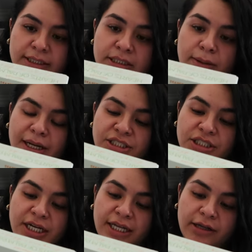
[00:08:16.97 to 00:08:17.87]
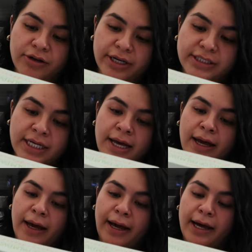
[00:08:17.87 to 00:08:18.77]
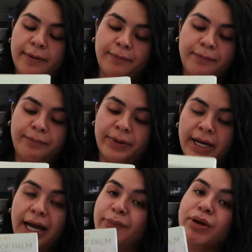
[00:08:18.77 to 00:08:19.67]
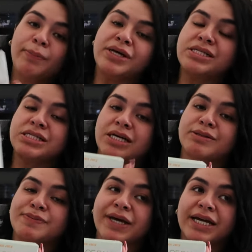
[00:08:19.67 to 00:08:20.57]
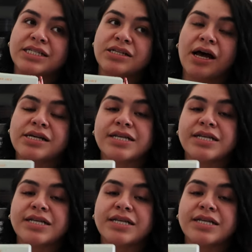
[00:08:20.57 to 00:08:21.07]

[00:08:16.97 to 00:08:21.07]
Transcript: So I'm gonna let you know what it is. But I'm gonna put some spaghetti sauce.